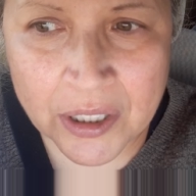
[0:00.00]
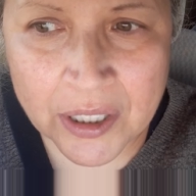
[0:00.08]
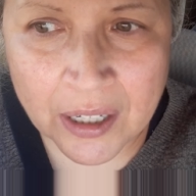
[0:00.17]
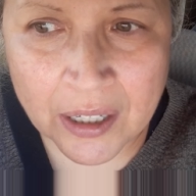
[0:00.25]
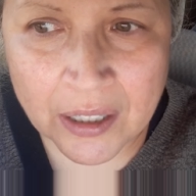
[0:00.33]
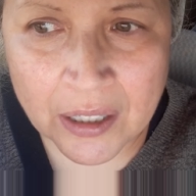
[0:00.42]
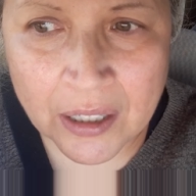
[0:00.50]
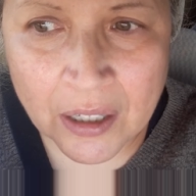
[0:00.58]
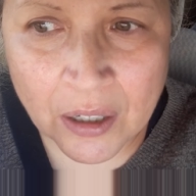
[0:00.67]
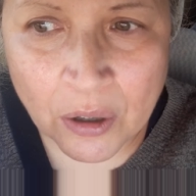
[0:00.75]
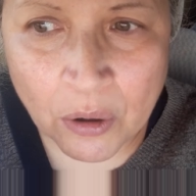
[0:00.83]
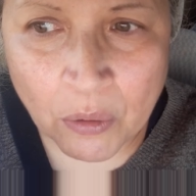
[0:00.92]
understand
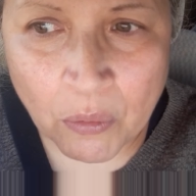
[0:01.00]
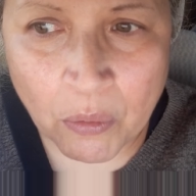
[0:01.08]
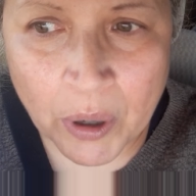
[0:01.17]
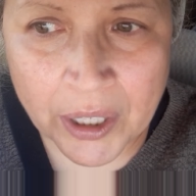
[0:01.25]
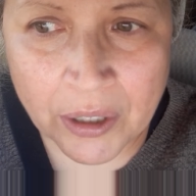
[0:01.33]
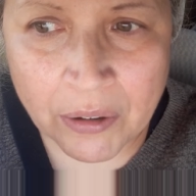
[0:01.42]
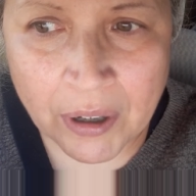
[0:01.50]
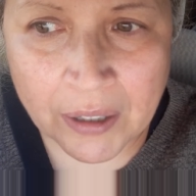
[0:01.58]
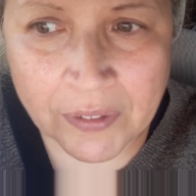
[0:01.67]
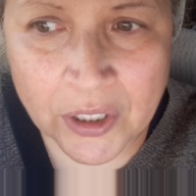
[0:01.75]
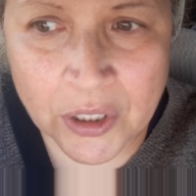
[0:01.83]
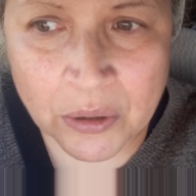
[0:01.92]
what
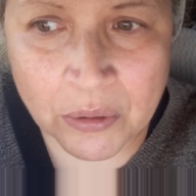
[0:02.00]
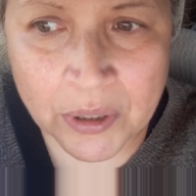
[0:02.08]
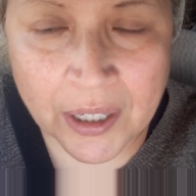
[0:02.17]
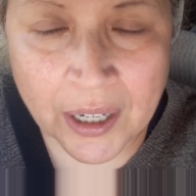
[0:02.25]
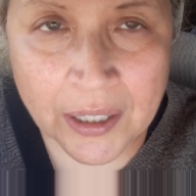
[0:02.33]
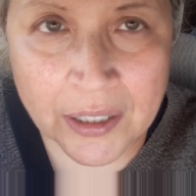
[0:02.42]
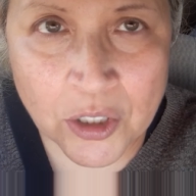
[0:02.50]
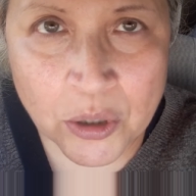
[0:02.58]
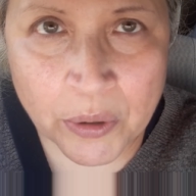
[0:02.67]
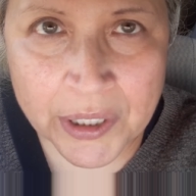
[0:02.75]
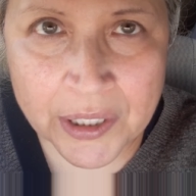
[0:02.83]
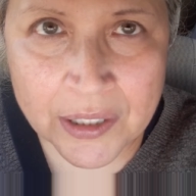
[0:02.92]
you have to do and the kind
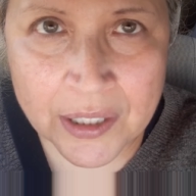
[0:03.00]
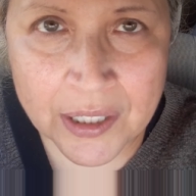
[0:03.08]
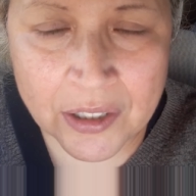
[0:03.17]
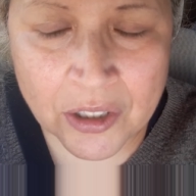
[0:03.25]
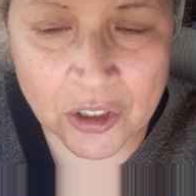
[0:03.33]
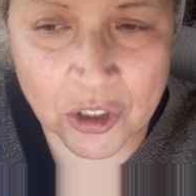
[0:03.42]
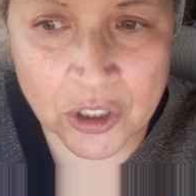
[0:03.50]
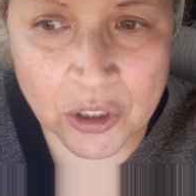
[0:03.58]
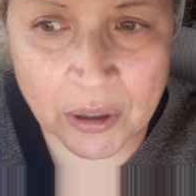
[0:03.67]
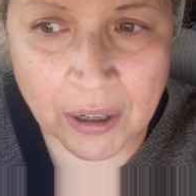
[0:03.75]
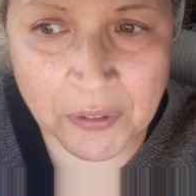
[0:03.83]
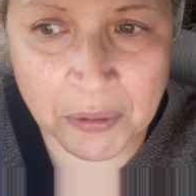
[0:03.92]
of choices and
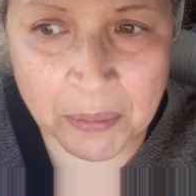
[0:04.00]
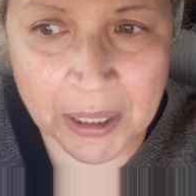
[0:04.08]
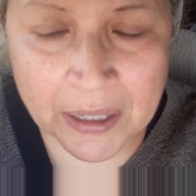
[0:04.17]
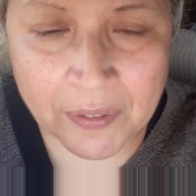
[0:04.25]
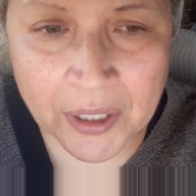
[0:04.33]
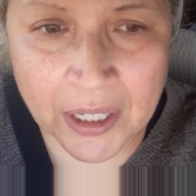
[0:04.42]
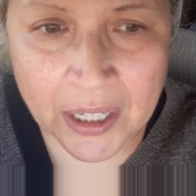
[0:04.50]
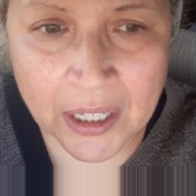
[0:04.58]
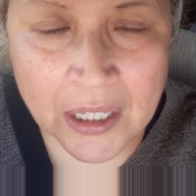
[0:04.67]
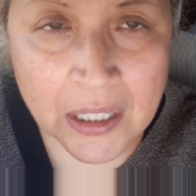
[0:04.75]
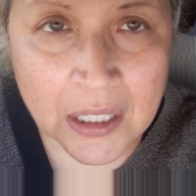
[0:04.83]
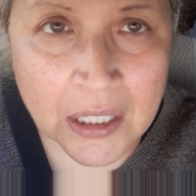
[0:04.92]
decisions you have to make every
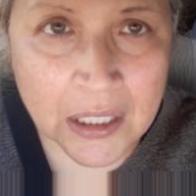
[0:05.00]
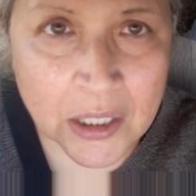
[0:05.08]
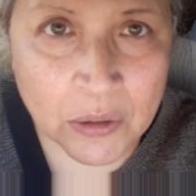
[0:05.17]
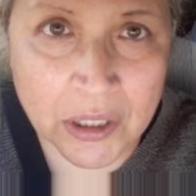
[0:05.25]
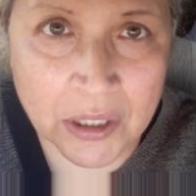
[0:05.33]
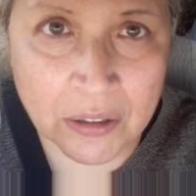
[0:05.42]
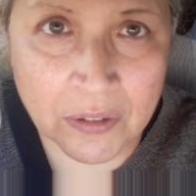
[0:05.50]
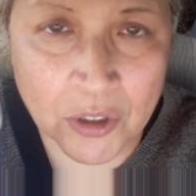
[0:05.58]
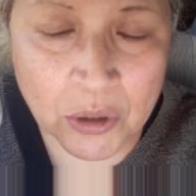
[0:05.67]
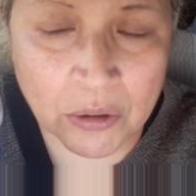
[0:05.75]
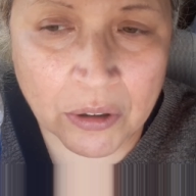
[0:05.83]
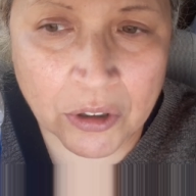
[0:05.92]
day. So instead
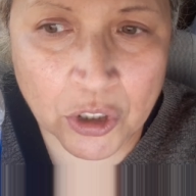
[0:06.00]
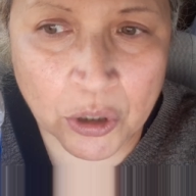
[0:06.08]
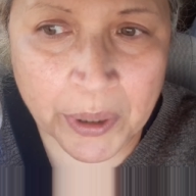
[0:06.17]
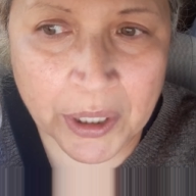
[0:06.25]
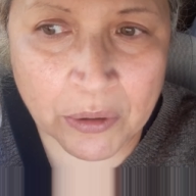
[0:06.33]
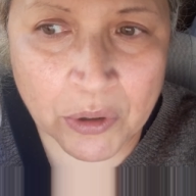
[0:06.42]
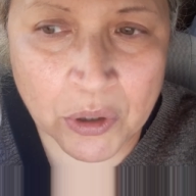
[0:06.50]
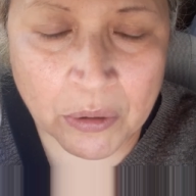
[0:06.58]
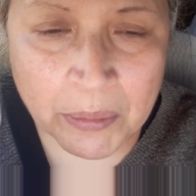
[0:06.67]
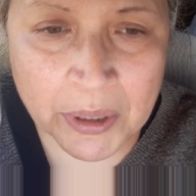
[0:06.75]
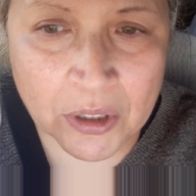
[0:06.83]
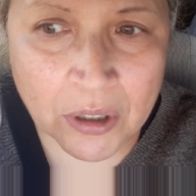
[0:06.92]
of showing you
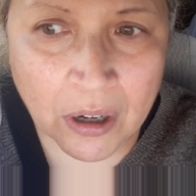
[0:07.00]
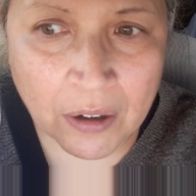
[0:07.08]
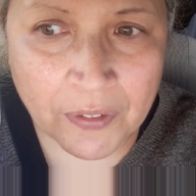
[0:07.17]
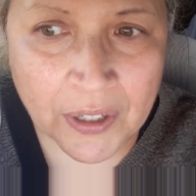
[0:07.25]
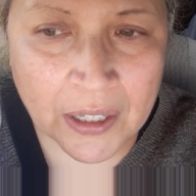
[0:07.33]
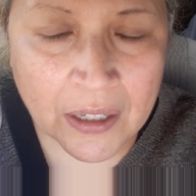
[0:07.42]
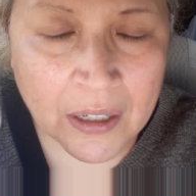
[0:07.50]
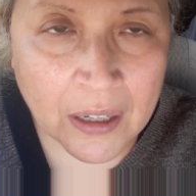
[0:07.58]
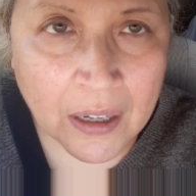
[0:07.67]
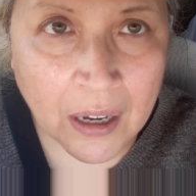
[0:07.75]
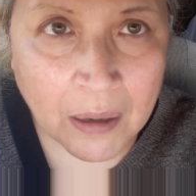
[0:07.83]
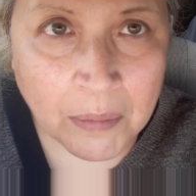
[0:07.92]
so much coffee,
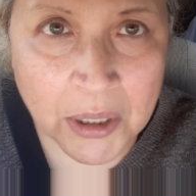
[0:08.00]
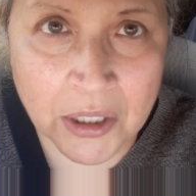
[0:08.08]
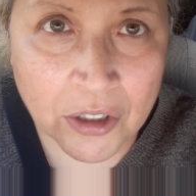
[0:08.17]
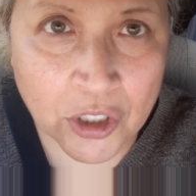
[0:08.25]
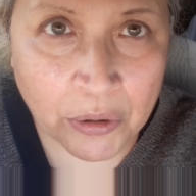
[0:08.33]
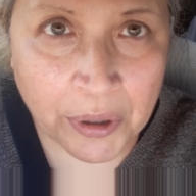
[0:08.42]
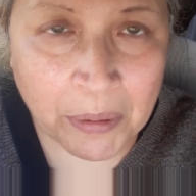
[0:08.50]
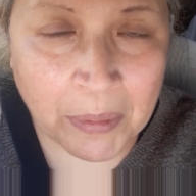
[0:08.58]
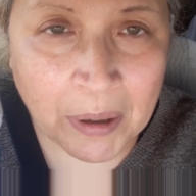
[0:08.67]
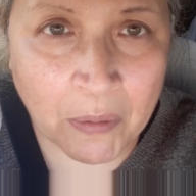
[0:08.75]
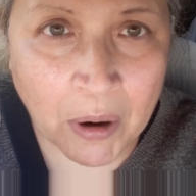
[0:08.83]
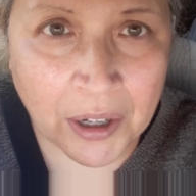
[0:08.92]
I'm going to start
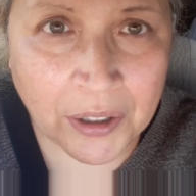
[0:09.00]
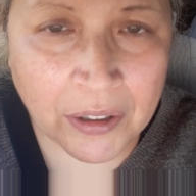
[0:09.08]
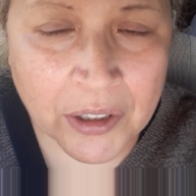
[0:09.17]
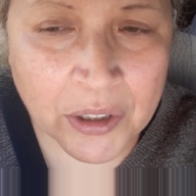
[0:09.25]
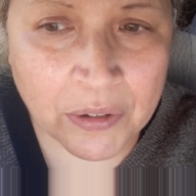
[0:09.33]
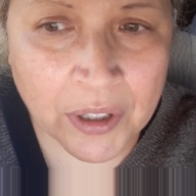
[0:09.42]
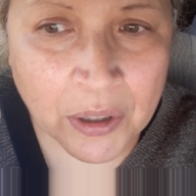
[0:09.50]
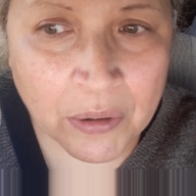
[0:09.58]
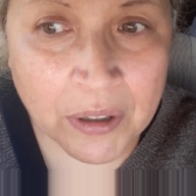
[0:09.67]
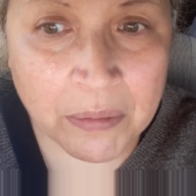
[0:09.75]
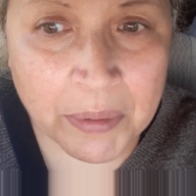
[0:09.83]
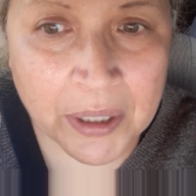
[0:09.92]
showing you my water, so
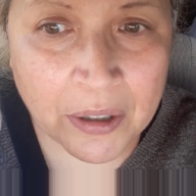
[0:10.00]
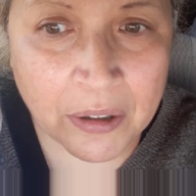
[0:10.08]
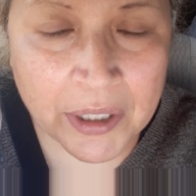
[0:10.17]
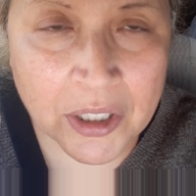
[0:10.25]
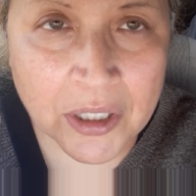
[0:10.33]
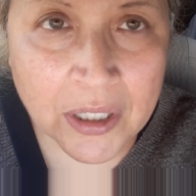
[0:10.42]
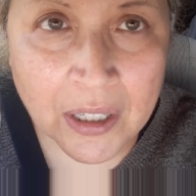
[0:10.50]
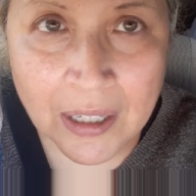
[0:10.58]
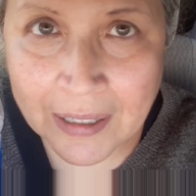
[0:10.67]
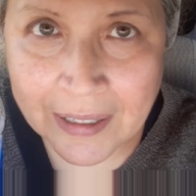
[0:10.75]
that you can be encouraged.